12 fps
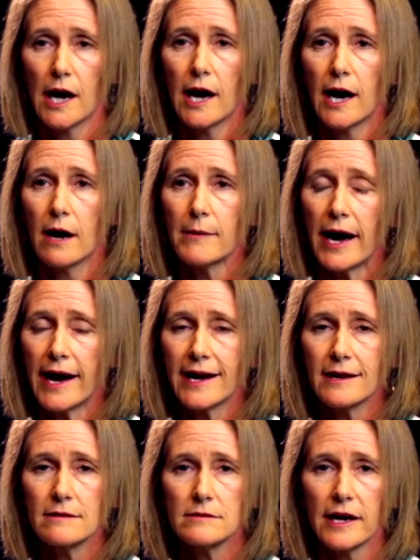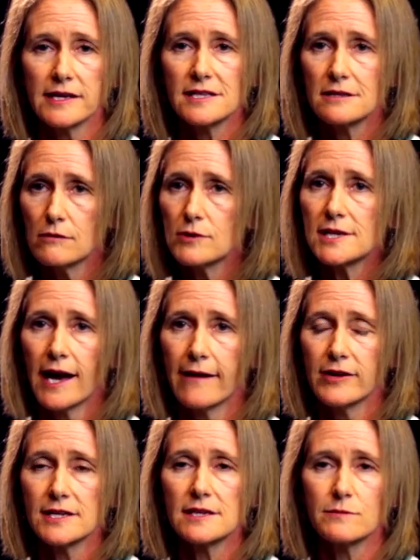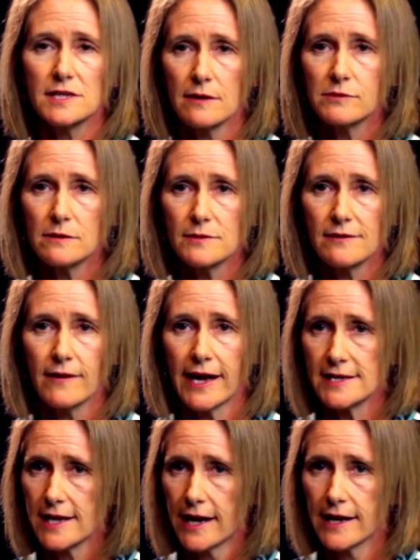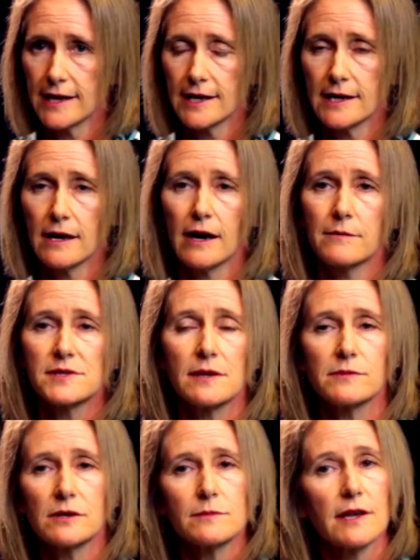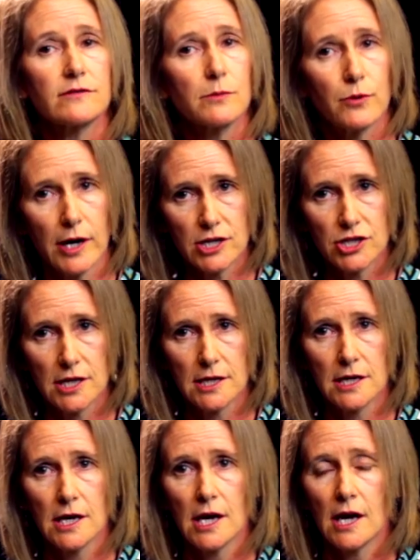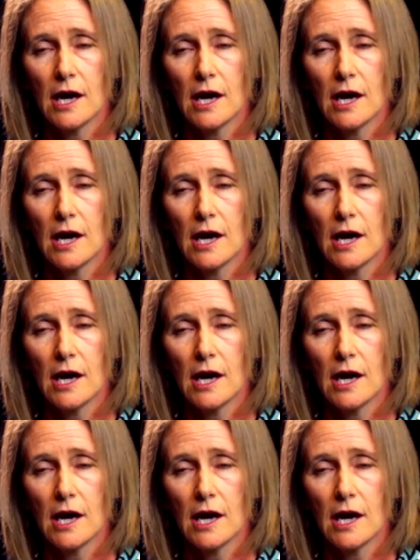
Um, I, I still was having some symptoms of anxiety, um, symptoms of depression.